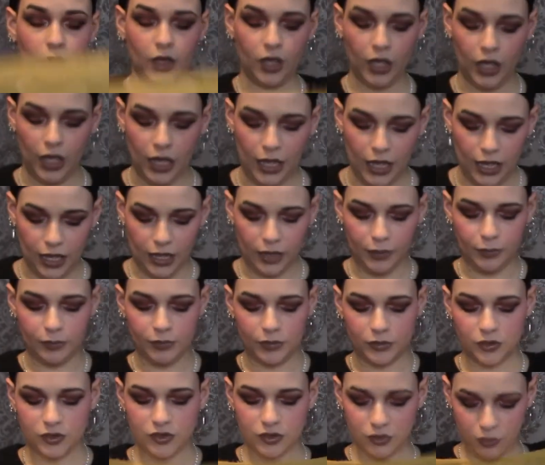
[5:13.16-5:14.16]

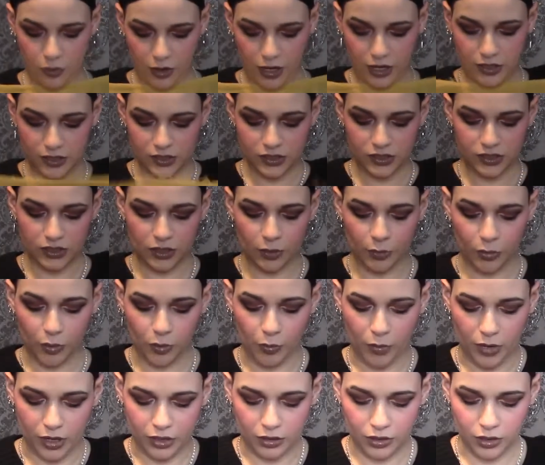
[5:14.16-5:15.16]
So I just double
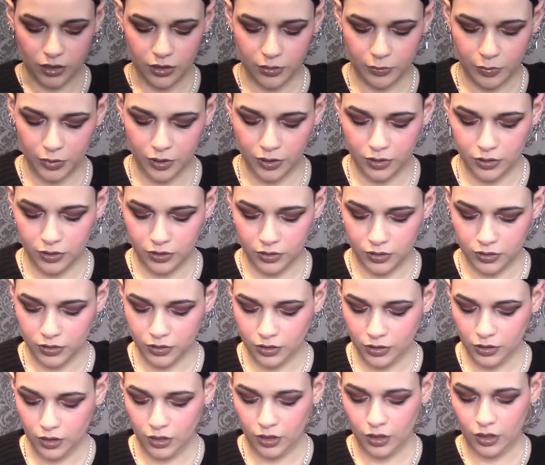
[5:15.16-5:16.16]
mine up.
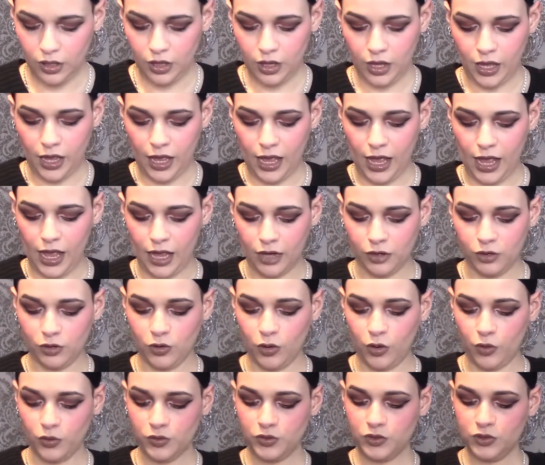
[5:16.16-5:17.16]
And you
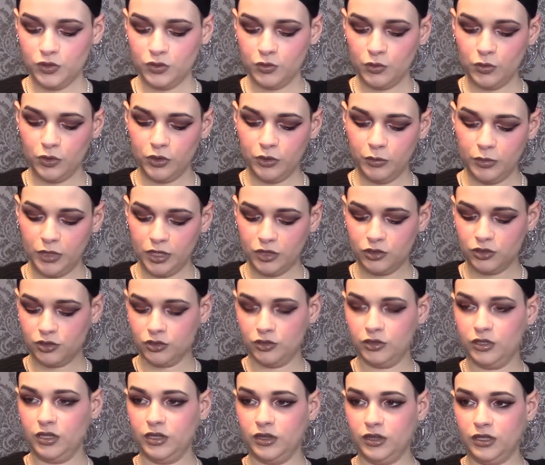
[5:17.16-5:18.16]
also want to make sure
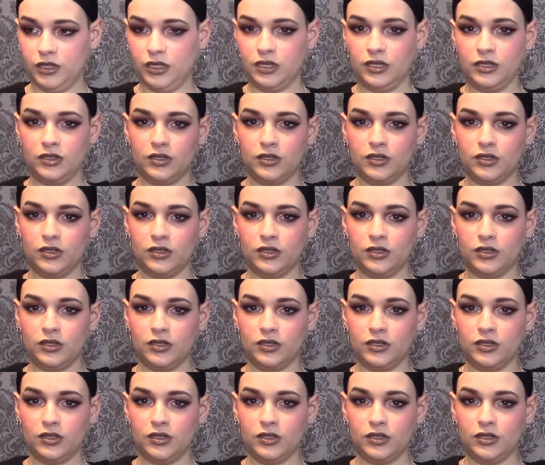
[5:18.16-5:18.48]
that these